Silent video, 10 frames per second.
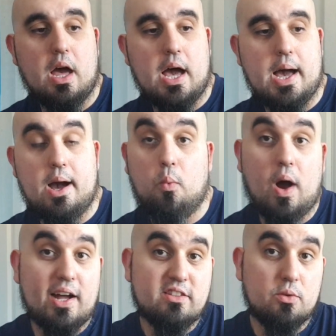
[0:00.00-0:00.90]

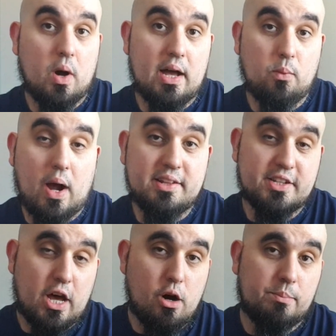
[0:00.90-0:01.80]
Why
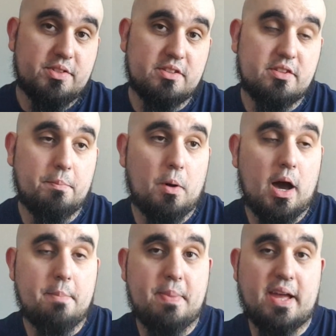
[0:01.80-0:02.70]
did I opt to
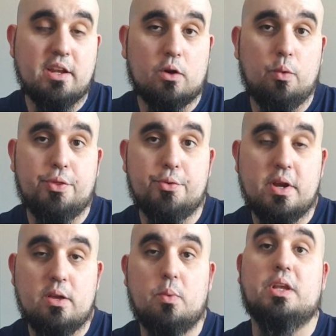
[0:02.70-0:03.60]
buy Bare Knuckle
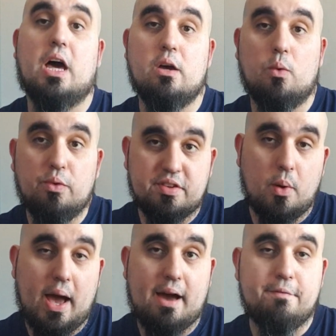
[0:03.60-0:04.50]
3 when I
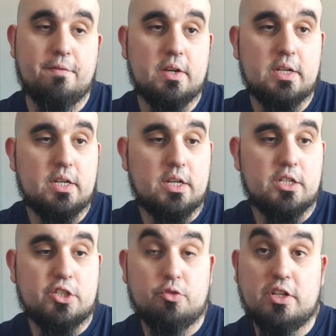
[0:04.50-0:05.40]
also have
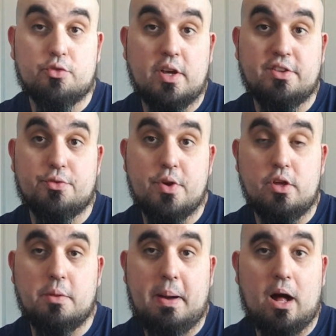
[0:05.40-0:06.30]
Streets of Rage 3
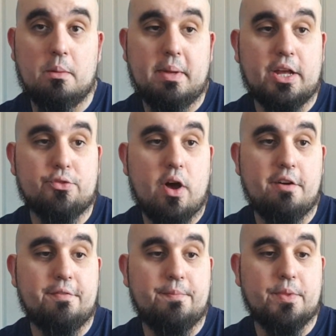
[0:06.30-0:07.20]
on the PAL
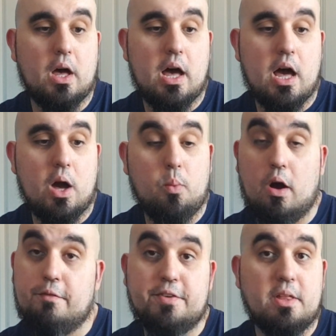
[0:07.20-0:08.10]
Megadrive?
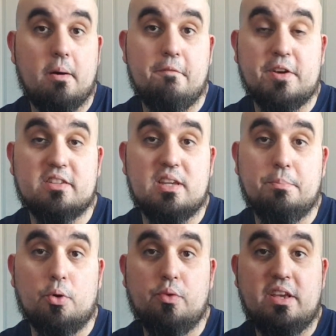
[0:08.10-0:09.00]
Well, for the
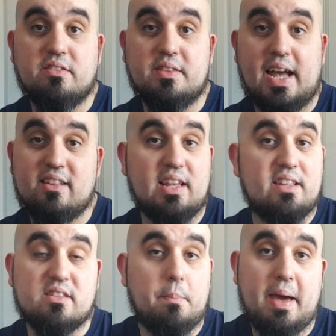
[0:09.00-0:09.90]
simple reason that
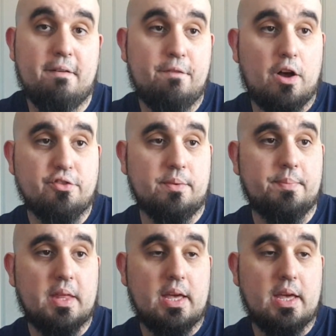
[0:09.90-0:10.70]
it's the better version.